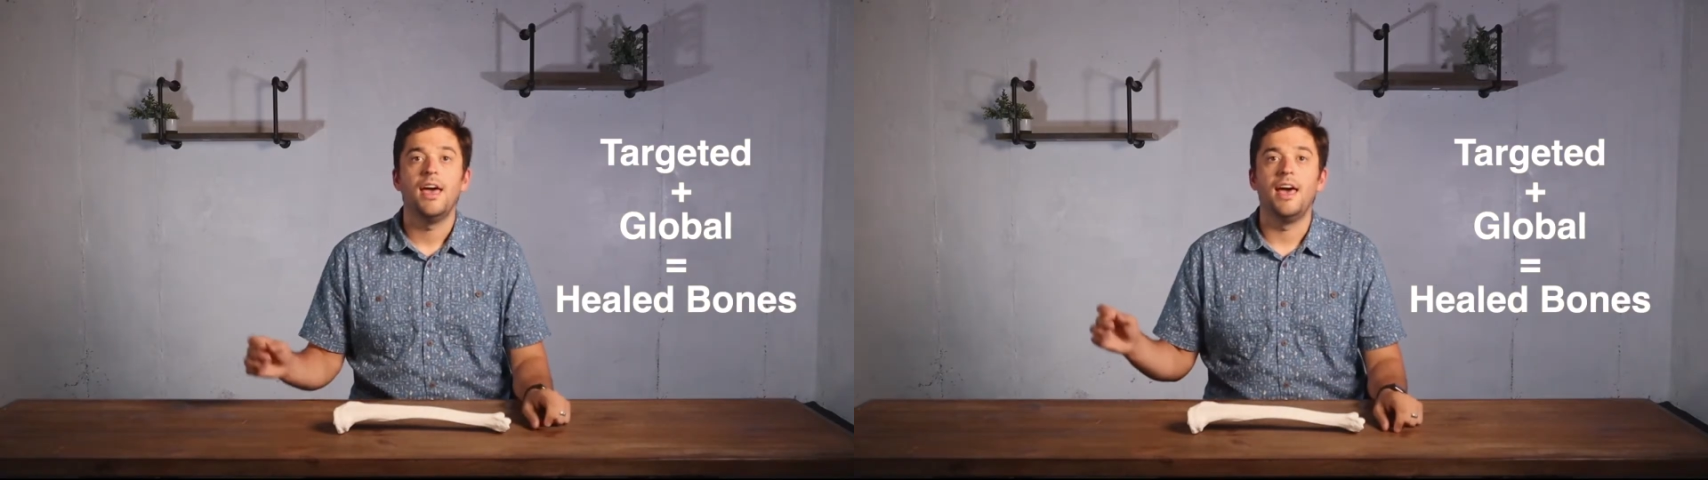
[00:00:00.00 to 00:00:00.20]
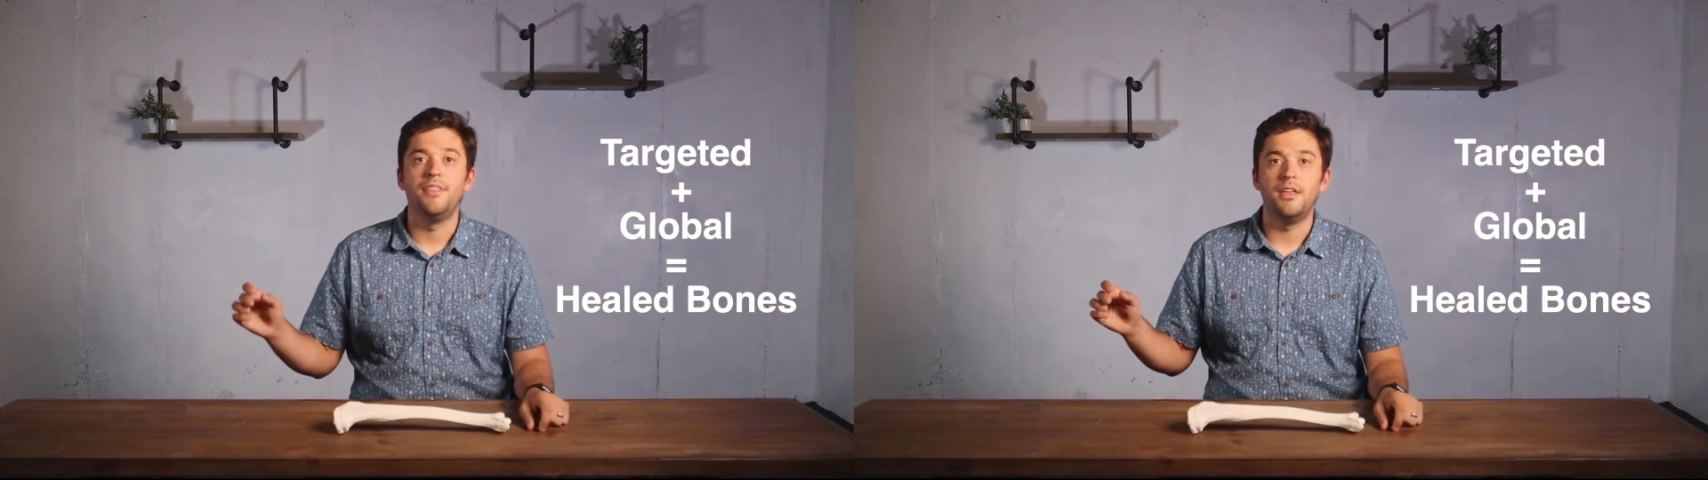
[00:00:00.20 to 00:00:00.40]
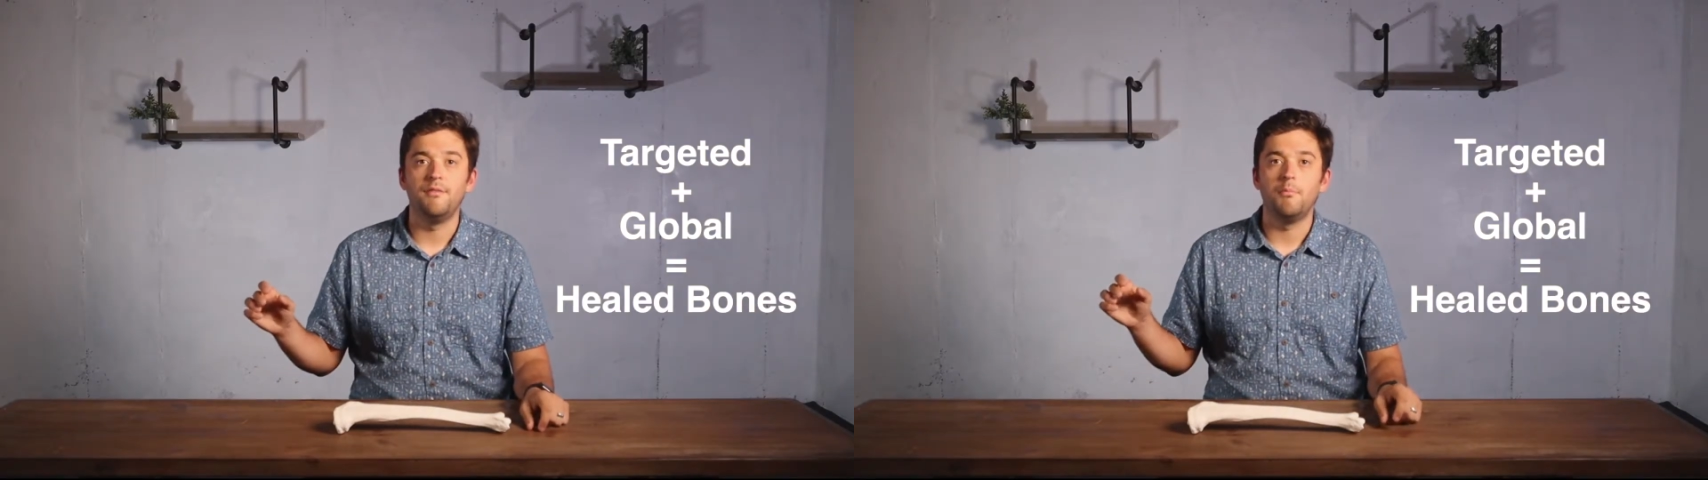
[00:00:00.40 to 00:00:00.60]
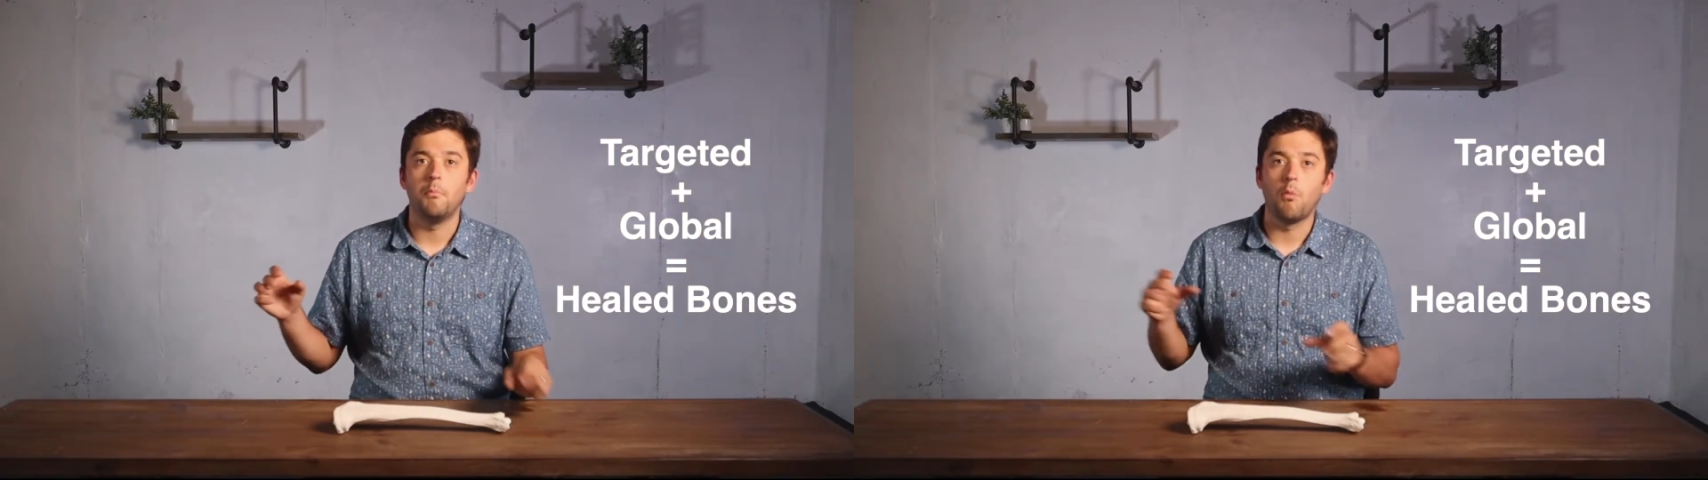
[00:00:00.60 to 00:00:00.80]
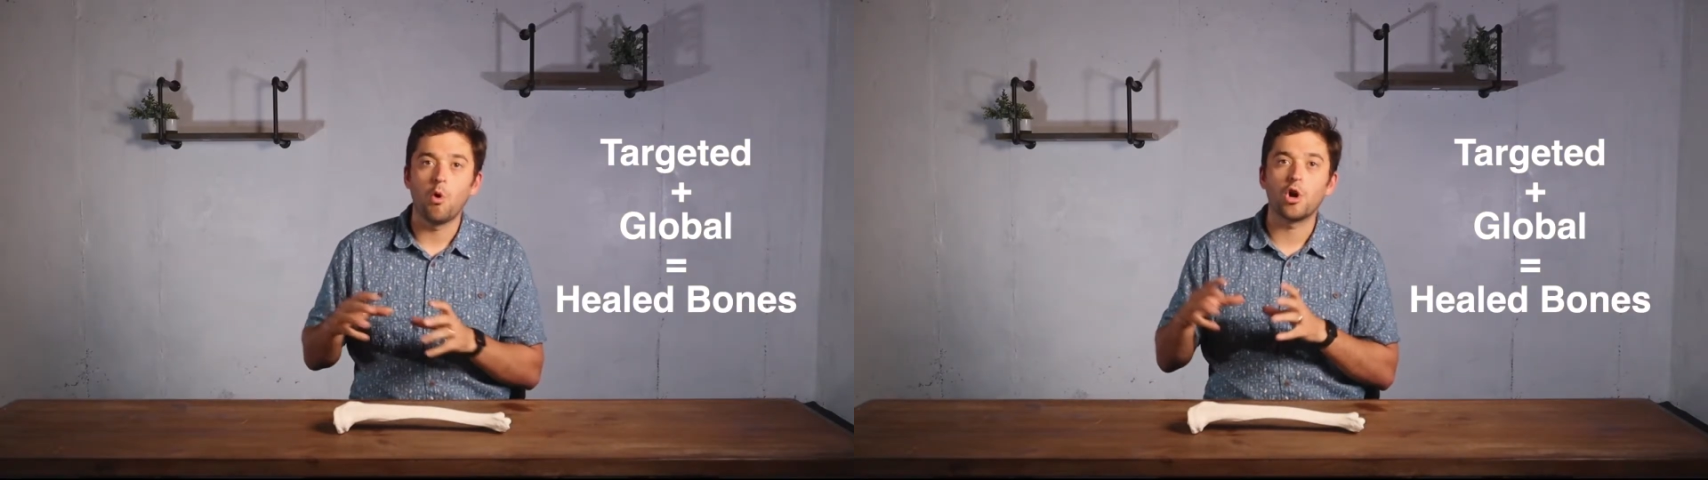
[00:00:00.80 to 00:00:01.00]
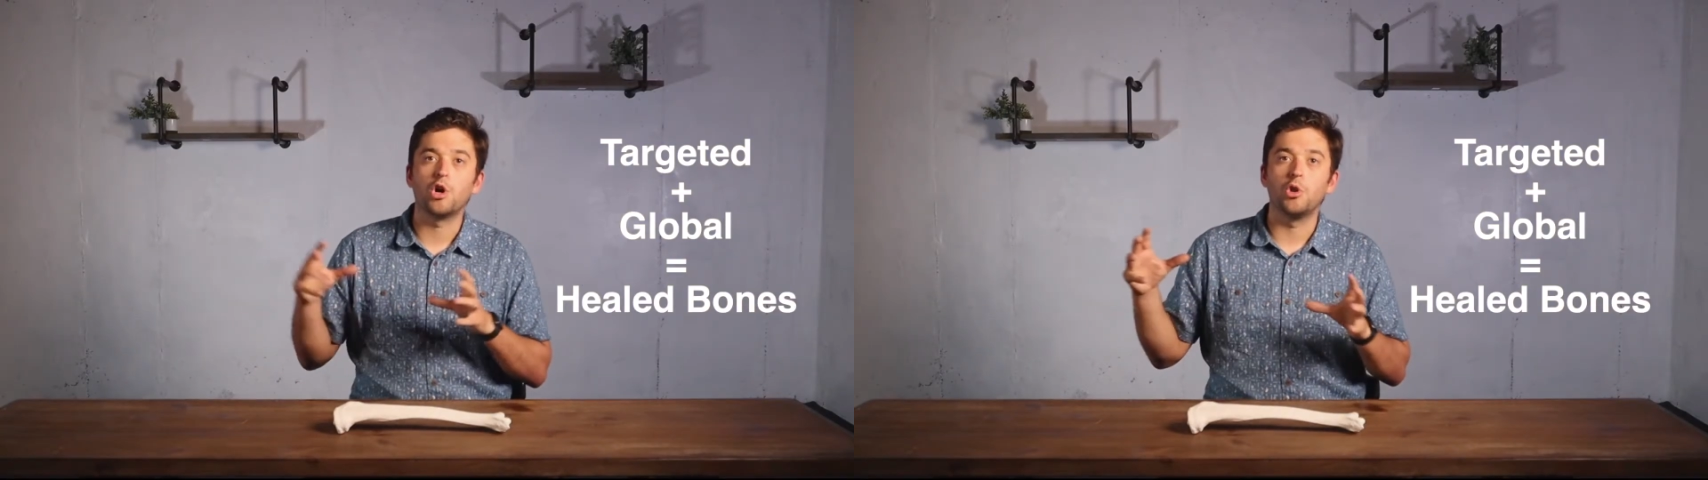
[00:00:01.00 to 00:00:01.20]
and then more